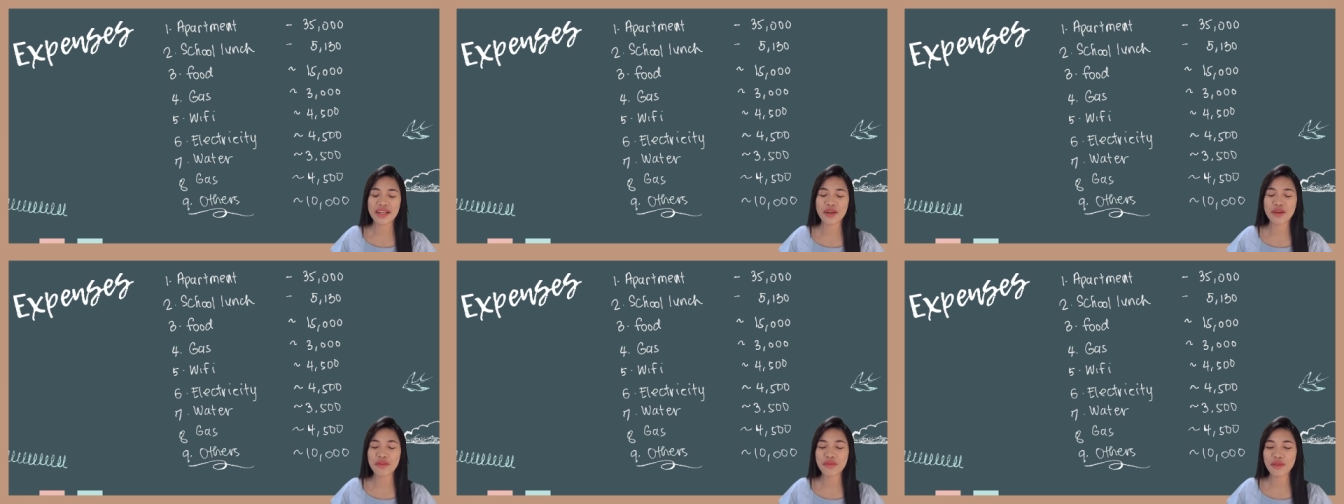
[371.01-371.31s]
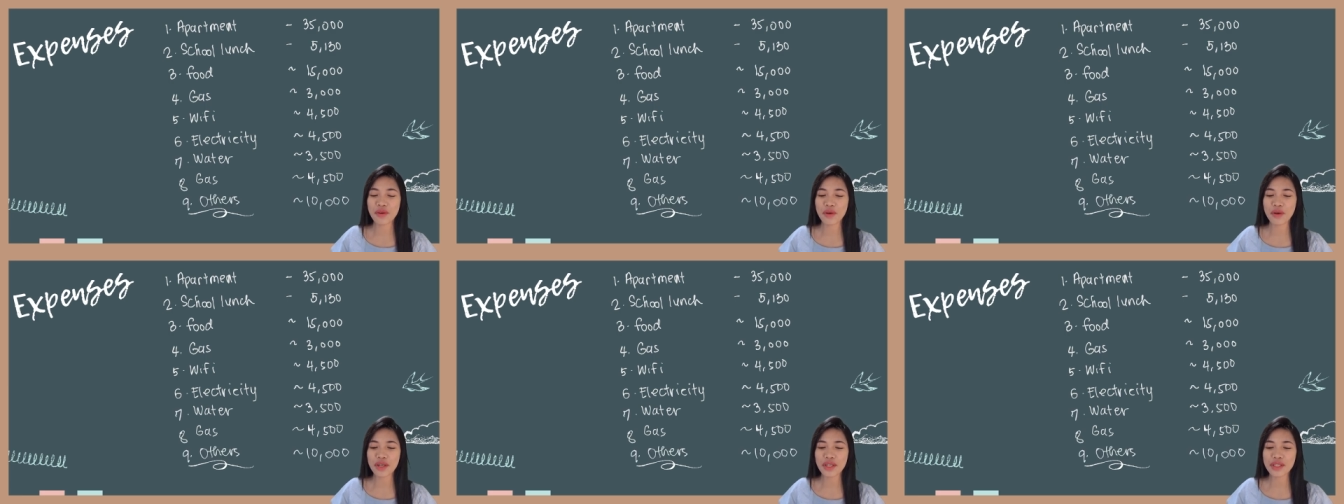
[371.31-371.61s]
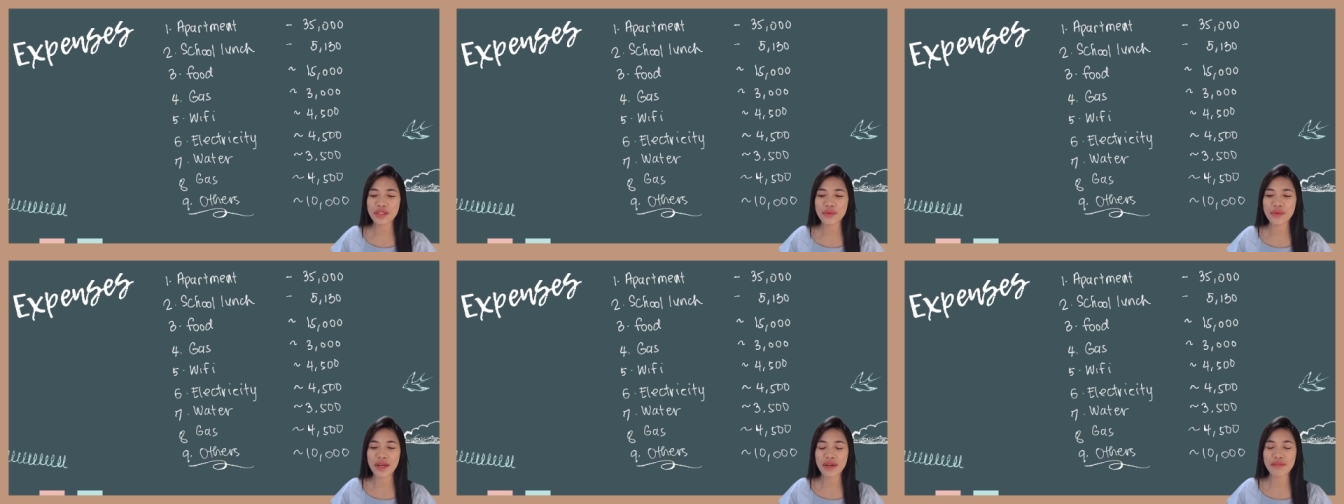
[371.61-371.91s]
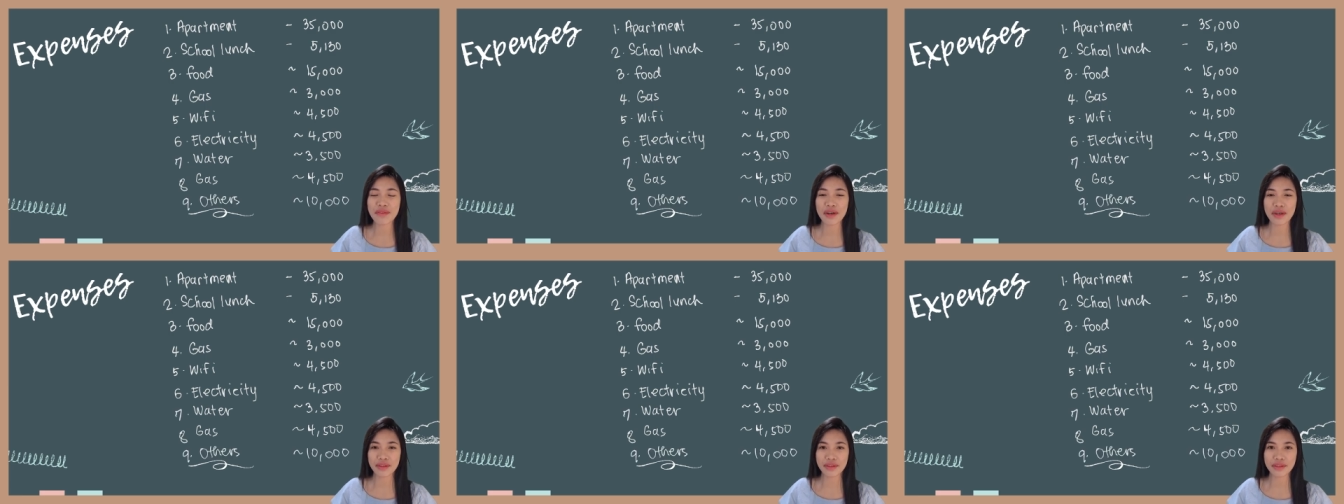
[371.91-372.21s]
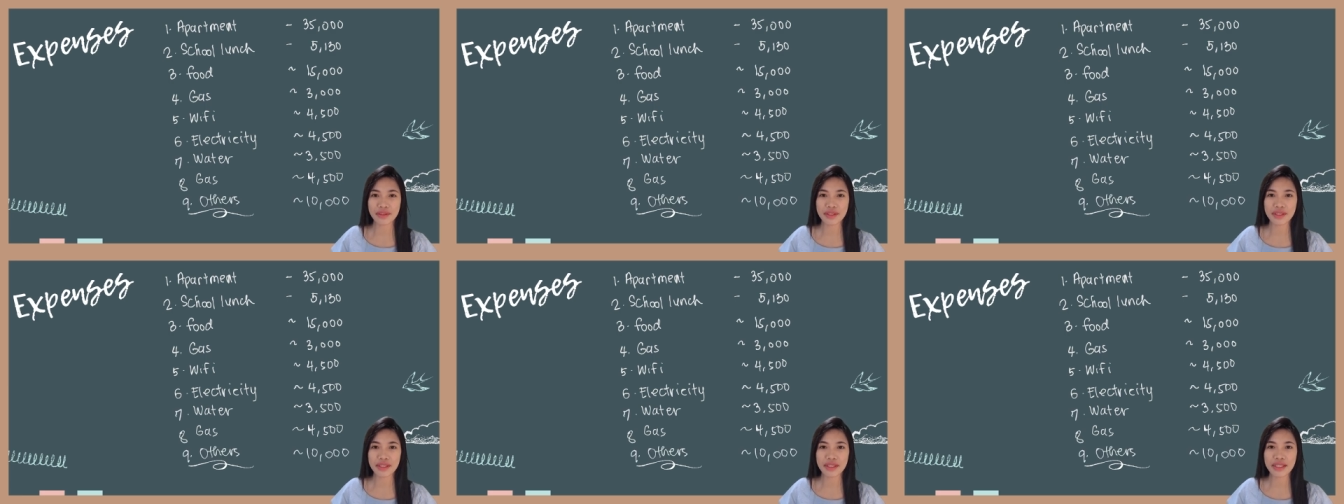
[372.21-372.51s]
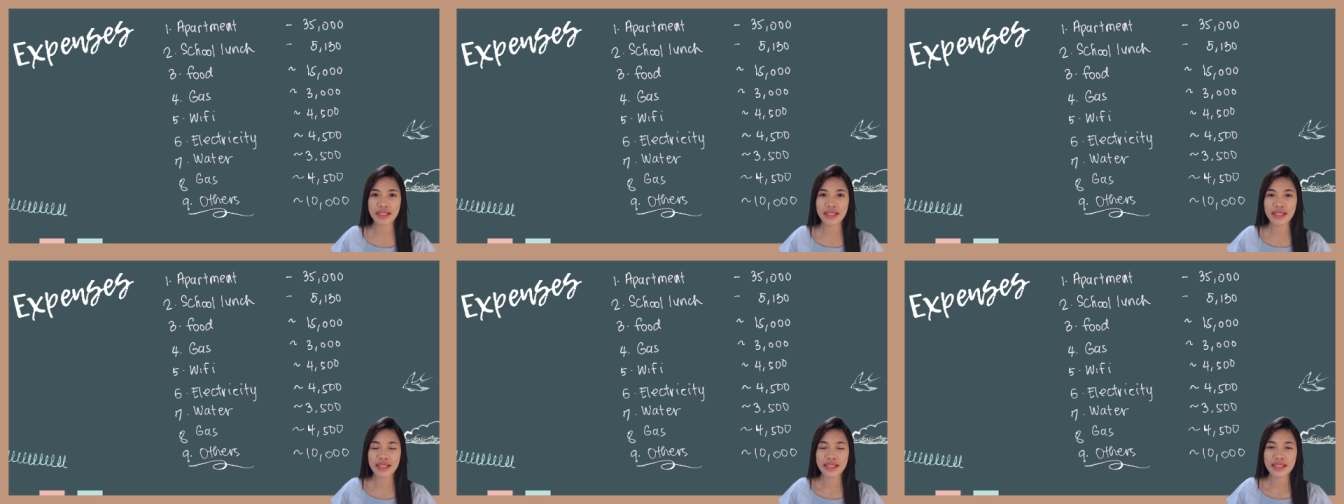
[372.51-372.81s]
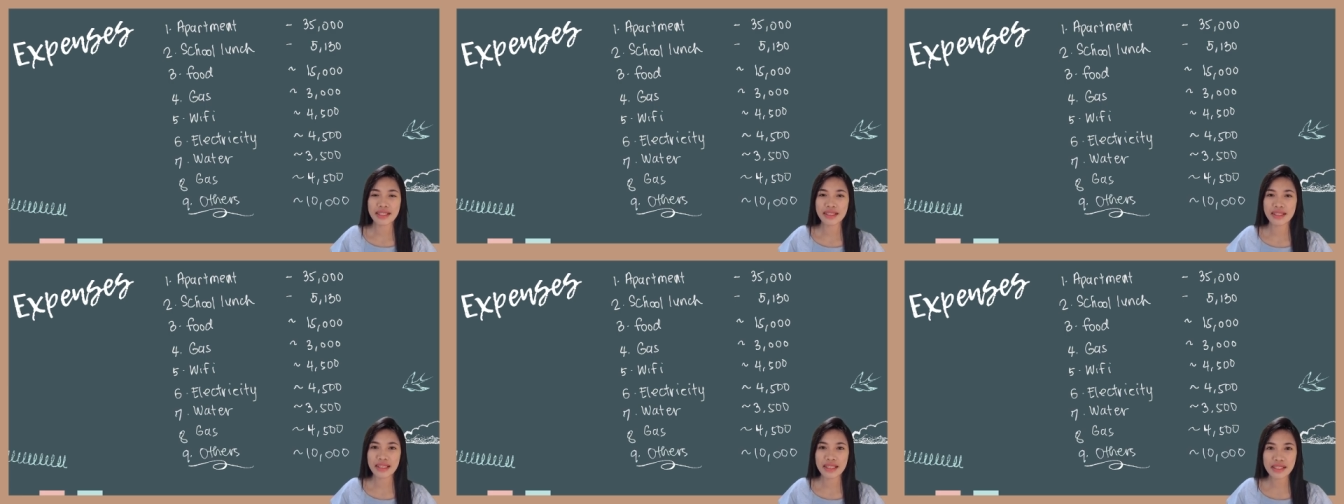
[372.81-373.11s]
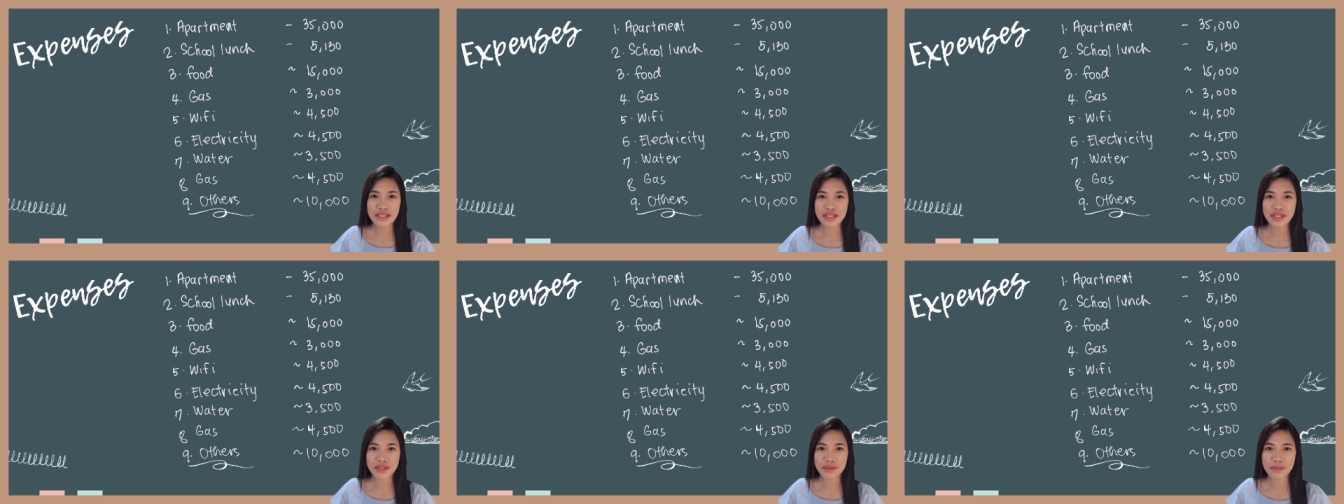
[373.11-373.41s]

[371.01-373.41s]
And of course, we have other things